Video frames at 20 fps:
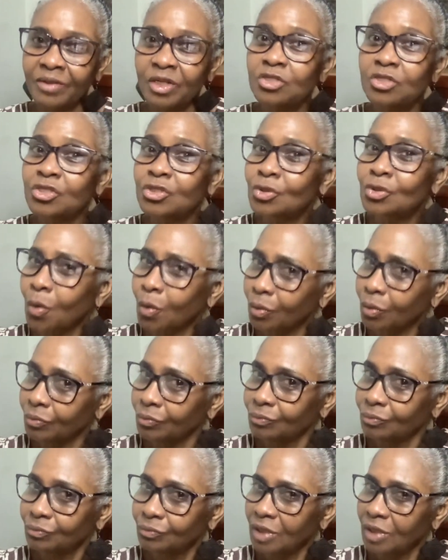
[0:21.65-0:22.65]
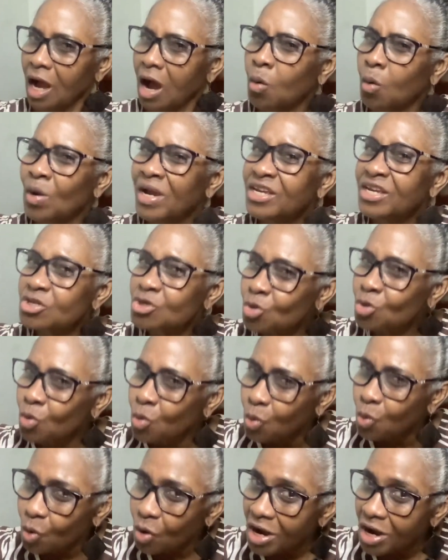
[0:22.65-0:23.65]
So, how are
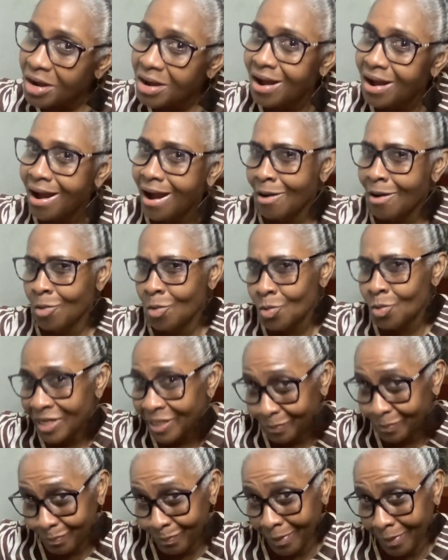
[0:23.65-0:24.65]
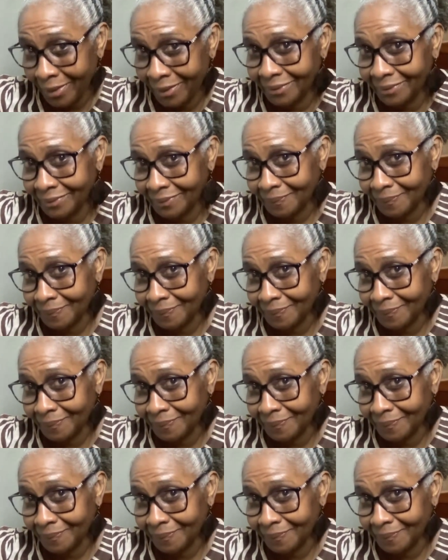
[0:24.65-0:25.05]
you await pan?